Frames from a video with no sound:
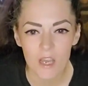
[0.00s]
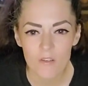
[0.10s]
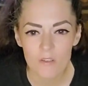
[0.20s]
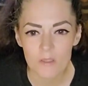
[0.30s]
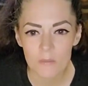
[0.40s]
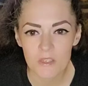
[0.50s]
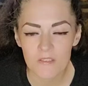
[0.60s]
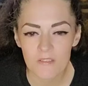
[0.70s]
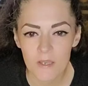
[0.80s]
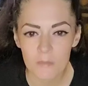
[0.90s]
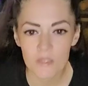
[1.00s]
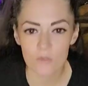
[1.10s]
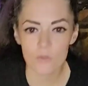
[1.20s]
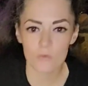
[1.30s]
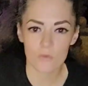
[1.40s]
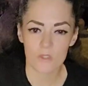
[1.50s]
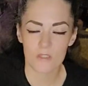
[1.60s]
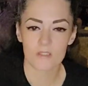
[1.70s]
I only made fabric. Ooh!